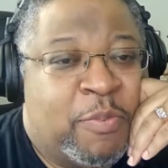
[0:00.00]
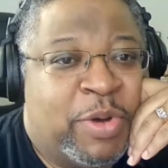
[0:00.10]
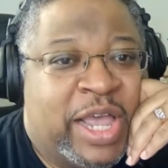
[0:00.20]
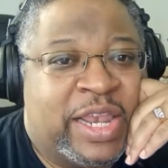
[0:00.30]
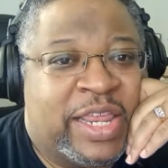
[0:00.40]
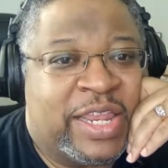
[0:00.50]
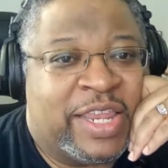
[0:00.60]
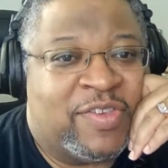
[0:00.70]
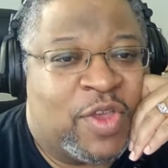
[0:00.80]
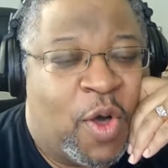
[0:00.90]
But
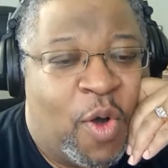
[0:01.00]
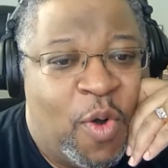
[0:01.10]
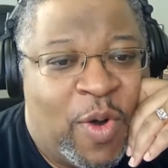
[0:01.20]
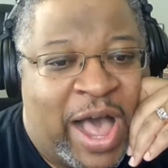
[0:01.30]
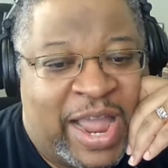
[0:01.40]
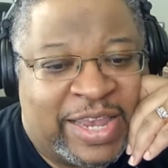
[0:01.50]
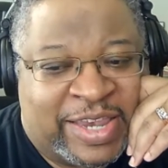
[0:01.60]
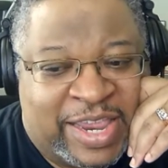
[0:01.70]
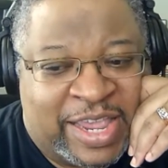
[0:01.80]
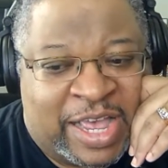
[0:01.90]
this whole
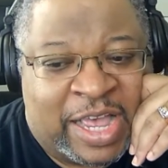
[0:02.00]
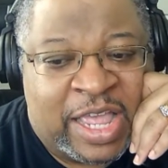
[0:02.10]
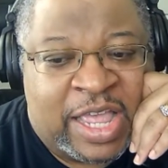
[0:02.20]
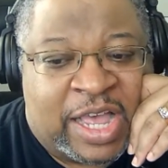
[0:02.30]
idea